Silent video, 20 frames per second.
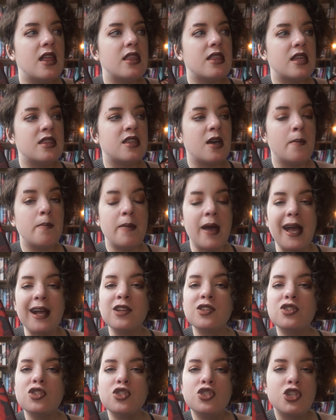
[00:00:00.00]
The
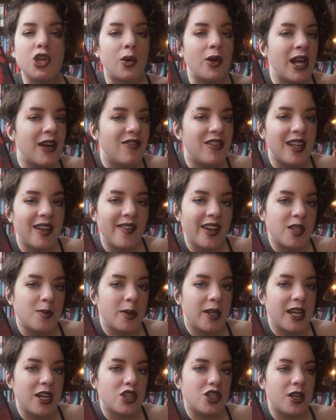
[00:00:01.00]
mechs don't have a lot of
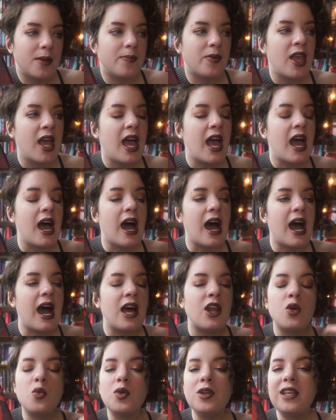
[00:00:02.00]
explanation.
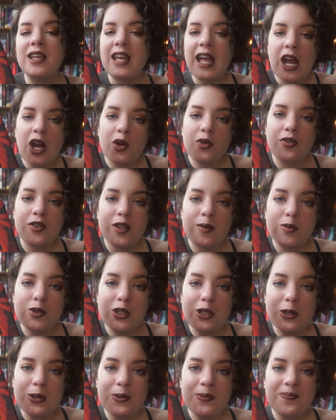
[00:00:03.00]
I don't really care for them
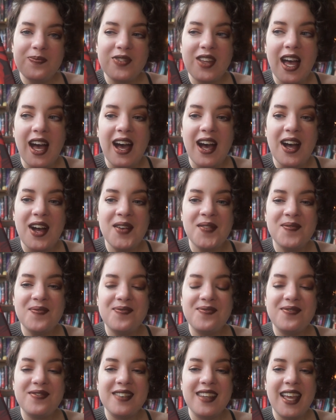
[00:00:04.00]
to.
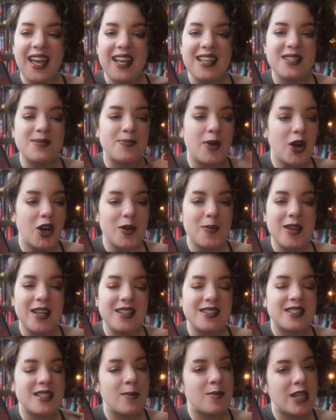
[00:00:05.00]
Part of
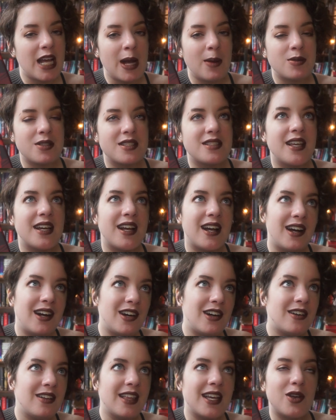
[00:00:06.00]
me sometimes is like,
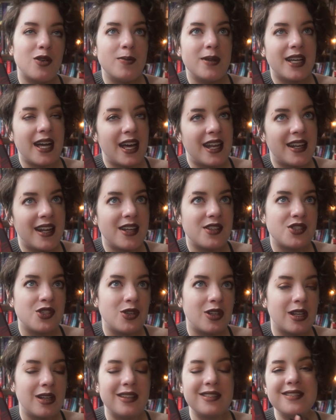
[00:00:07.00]
oh, like it would be kind of nice to
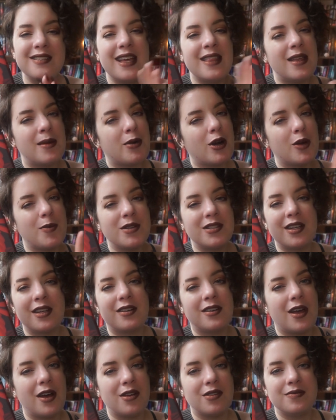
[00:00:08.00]
know, and then part of me is
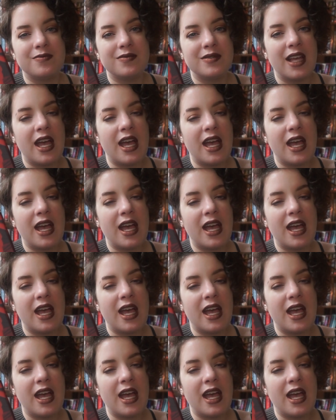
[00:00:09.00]
like, no.